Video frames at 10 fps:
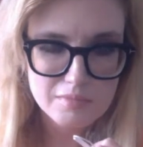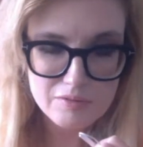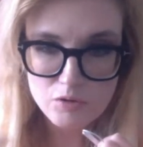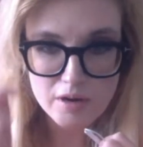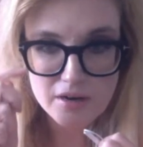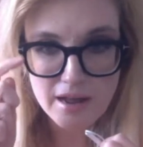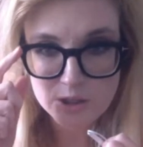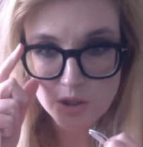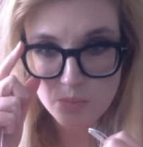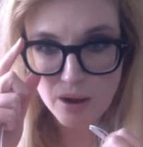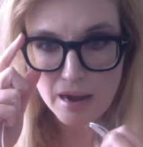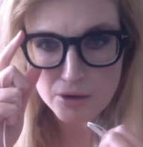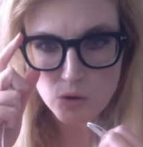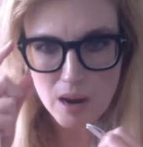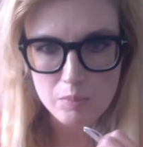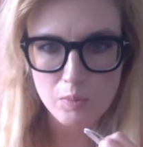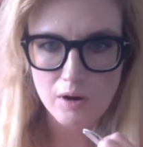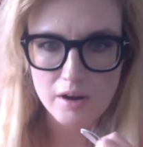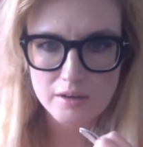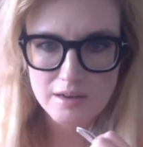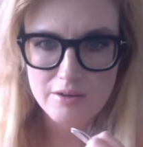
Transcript: even though I didn't actually buy a new Apple product.